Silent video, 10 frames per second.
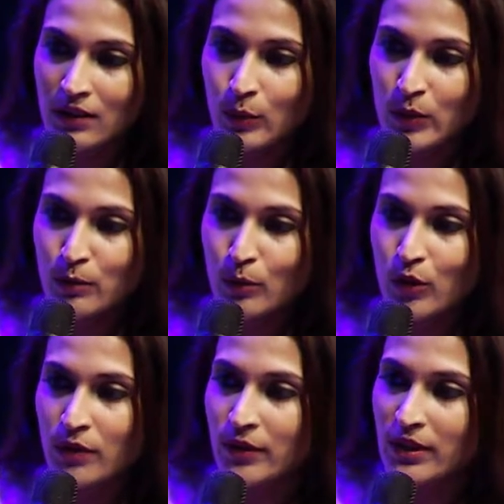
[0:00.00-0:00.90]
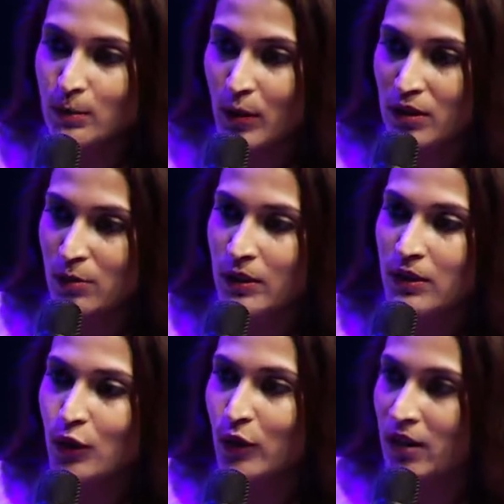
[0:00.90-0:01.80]
it was more of a
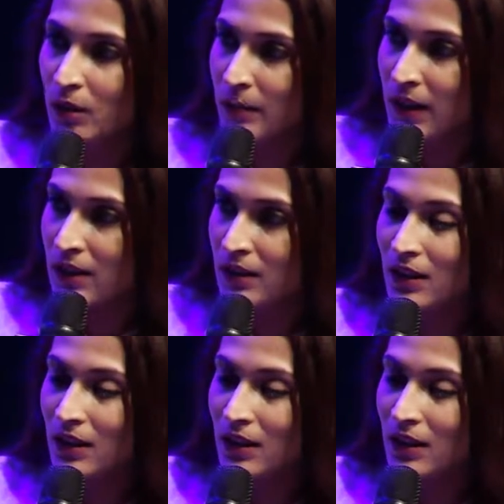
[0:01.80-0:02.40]
responsibility on her part